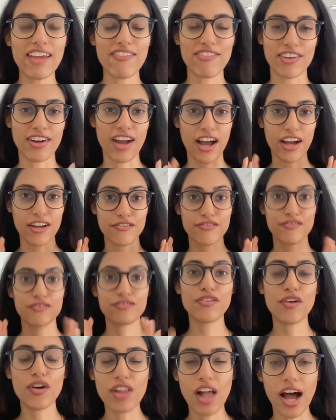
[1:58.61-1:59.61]
if they're not in
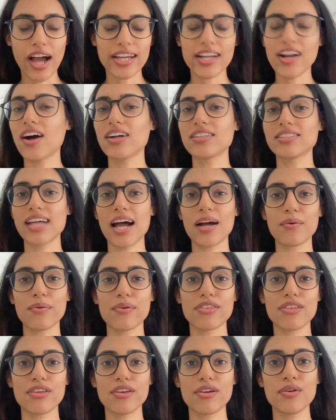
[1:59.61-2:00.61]
full eye contact
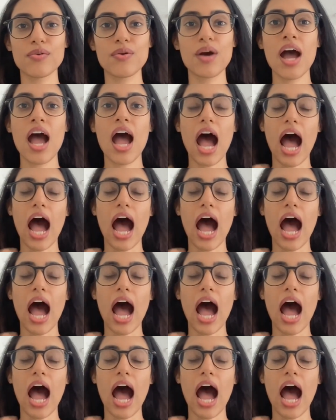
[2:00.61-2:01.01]
with you.